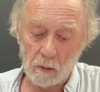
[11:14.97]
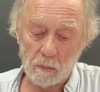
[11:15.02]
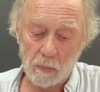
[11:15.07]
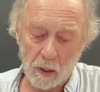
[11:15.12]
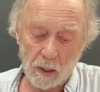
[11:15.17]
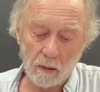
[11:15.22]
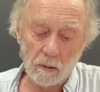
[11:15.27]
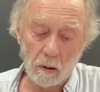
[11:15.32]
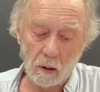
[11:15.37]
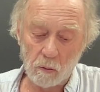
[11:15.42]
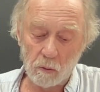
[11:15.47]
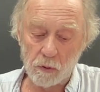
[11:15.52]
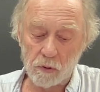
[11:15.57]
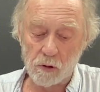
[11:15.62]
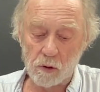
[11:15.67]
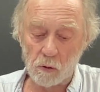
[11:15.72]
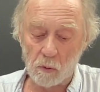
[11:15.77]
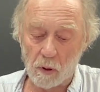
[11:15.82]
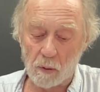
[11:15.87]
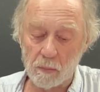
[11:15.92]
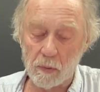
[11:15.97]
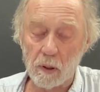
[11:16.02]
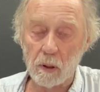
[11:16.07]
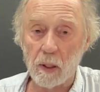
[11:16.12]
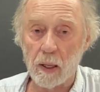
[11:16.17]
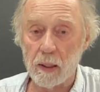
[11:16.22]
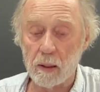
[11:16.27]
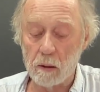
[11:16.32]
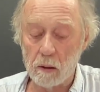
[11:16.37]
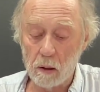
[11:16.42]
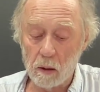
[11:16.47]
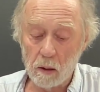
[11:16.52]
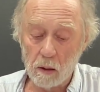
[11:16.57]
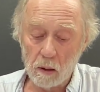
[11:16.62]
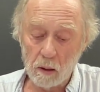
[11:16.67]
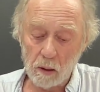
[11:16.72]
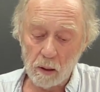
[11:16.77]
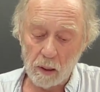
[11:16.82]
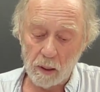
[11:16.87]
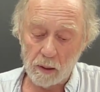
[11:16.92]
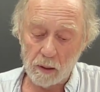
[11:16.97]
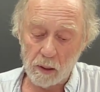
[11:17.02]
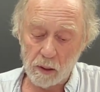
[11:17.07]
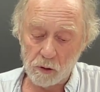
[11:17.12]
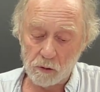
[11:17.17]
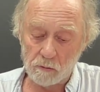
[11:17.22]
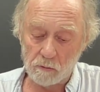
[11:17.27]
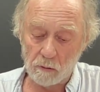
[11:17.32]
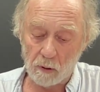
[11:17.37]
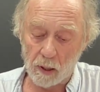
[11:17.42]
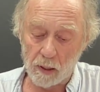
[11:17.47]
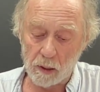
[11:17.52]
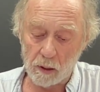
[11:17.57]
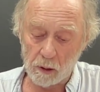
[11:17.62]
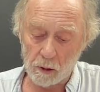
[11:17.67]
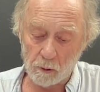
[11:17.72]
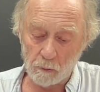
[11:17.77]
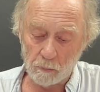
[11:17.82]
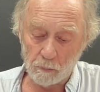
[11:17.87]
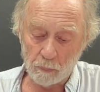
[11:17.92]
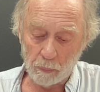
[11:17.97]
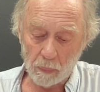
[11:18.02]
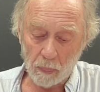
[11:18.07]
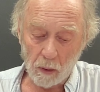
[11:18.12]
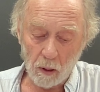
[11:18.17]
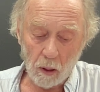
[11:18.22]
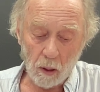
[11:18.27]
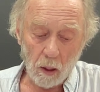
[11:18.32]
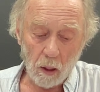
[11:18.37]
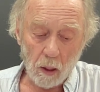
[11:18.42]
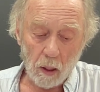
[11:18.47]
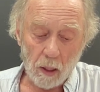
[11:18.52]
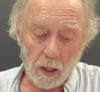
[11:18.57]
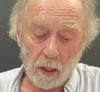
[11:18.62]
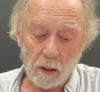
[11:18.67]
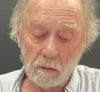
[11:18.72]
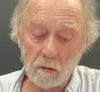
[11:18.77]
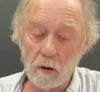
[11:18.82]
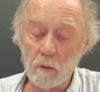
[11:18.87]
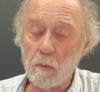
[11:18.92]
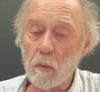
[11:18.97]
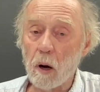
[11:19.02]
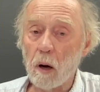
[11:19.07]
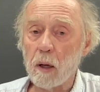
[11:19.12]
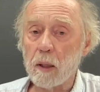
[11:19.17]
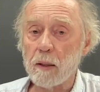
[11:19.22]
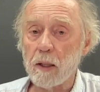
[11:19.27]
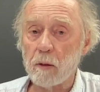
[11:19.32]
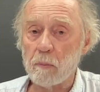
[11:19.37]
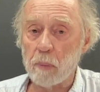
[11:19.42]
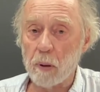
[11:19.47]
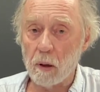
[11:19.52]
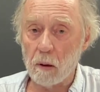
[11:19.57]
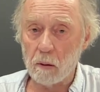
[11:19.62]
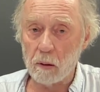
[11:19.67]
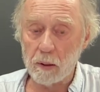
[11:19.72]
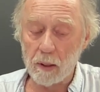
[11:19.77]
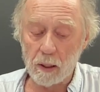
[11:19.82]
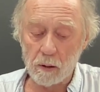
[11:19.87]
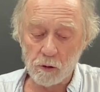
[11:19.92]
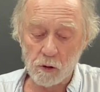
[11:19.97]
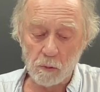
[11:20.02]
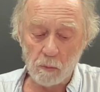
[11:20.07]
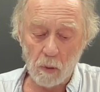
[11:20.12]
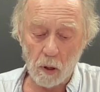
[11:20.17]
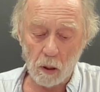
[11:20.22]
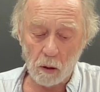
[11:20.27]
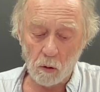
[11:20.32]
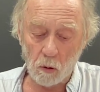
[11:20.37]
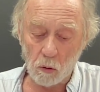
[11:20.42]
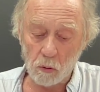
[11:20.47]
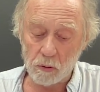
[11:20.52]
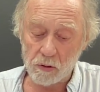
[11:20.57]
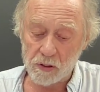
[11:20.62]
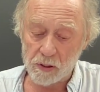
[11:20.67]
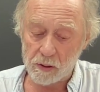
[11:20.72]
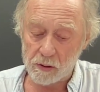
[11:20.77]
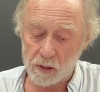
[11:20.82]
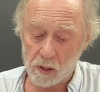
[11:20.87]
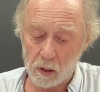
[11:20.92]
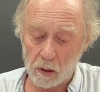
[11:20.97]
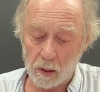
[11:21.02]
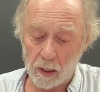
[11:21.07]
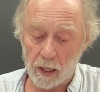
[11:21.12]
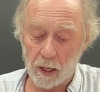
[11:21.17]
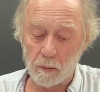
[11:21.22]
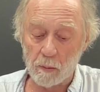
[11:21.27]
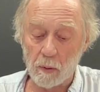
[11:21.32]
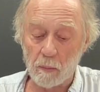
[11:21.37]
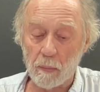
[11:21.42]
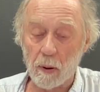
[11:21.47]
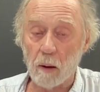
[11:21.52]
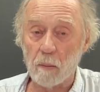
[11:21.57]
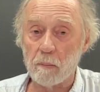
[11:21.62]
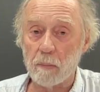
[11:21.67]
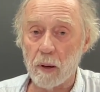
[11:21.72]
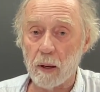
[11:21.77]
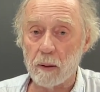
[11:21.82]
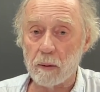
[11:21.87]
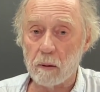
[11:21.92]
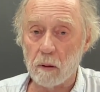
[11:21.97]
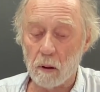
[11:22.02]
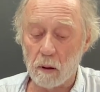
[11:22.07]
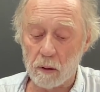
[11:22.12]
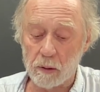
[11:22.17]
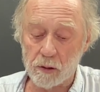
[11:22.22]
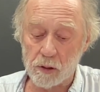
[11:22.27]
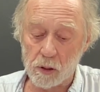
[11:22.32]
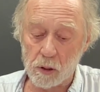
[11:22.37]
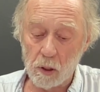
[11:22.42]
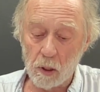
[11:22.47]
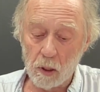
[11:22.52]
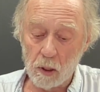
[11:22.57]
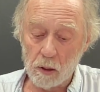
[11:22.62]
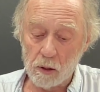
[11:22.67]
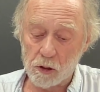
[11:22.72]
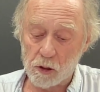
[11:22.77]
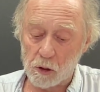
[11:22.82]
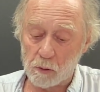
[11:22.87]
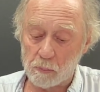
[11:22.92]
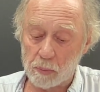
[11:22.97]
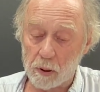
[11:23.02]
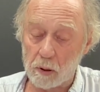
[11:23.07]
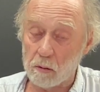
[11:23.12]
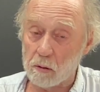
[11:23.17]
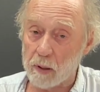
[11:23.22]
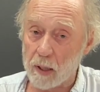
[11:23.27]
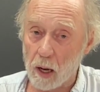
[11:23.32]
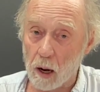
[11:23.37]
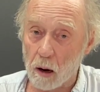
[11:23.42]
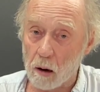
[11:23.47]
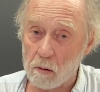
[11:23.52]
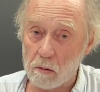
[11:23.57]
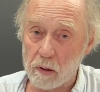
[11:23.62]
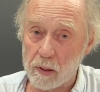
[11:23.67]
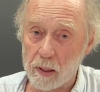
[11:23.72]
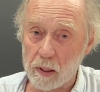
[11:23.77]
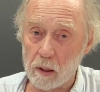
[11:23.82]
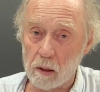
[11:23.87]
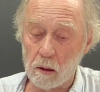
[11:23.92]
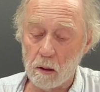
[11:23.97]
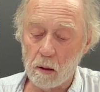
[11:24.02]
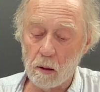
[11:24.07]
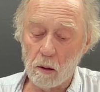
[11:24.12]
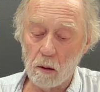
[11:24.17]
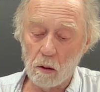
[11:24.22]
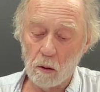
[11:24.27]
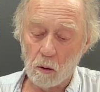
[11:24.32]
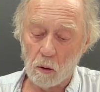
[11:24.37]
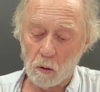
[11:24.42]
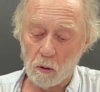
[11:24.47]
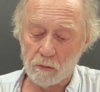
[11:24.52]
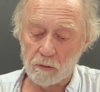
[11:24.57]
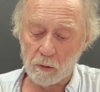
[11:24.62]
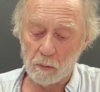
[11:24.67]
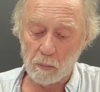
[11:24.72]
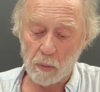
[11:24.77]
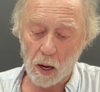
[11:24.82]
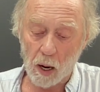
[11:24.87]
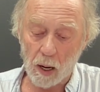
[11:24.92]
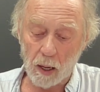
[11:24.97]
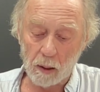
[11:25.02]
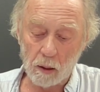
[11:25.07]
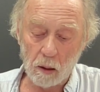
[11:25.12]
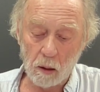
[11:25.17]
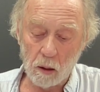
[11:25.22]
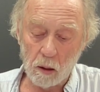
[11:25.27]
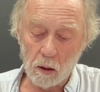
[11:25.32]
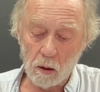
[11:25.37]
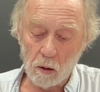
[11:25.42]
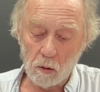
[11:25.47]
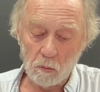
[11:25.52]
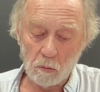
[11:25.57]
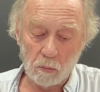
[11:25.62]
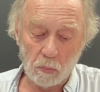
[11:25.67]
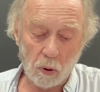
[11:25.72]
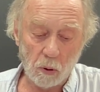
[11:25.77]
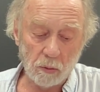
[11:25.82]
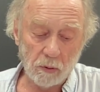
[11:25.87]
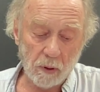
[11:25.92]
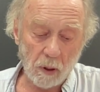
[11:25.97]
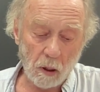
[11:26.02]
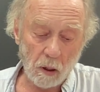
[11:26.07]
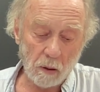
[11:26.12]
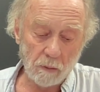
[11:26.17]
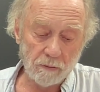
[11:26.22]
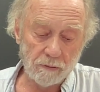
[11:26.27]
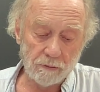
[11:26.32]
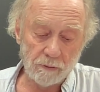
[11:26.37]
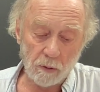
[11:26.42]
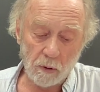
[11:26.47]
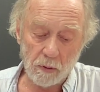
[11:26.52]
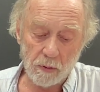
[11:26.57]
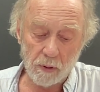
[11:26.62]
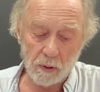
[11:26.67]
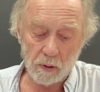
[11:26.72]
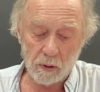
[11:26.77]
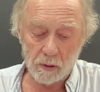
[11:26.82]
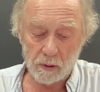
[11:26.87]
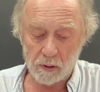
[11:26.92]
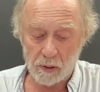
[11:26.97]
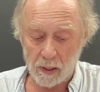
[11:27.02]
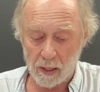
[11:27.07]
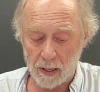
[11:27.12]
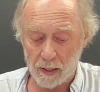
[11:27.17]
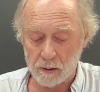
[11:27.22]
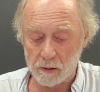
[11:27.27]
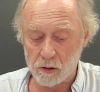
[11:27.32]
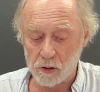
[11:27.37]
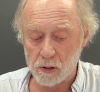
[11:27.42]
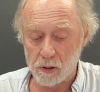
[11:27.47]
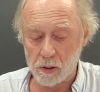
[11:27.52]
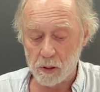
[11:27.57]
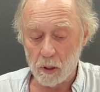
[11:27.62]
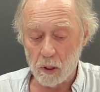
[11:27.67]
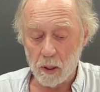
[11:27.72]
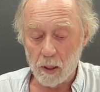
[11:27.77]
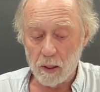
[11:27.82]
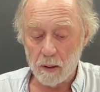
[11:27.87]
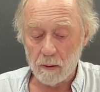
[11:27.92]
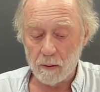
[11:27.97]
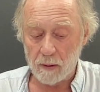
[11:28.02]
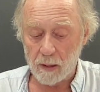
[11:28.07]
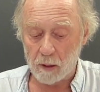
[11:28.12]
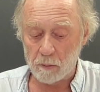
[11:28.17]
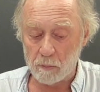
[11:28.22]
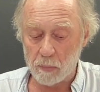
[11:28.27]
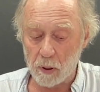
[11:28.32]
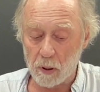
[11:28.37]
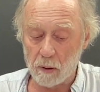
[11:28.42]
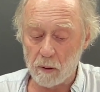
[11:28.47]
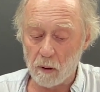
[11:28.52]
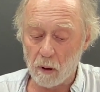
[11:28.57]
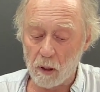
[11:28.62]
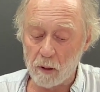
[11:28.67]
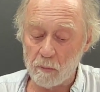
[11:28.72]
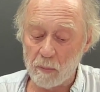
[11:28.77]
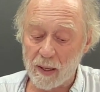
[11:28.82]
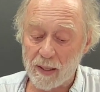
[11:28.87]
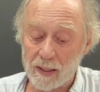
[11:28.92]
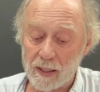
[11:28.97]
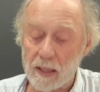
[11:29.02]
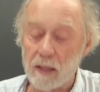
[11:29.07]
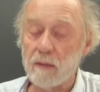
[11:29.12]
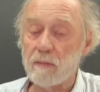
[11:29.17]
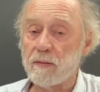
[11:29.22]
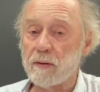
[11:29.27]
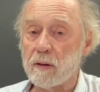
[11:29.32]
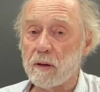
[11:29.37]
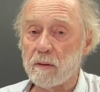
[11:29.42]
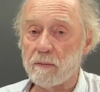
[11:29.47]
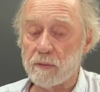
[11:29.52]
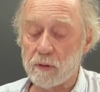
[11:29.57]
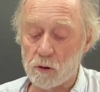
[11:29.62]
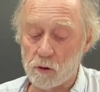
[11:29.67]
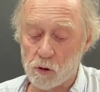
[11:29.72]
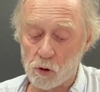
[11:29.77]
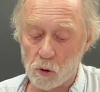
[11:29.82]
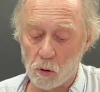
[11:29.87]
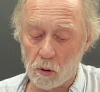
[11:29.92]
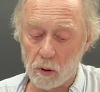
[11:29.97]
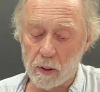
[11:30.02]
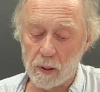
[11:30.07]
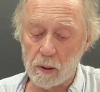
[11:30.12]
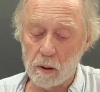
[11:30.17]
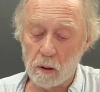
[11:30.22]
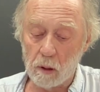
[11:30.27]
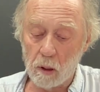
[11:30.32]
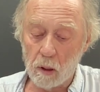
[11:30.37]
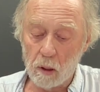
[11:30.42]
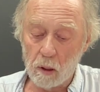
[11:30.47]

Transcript: Bernhard was to emulate in his writing. In a remark that parallels Mark Olson's claim about Bernhard's superiority over Bach, Botlang further contends that Bernhard may even have enjoyed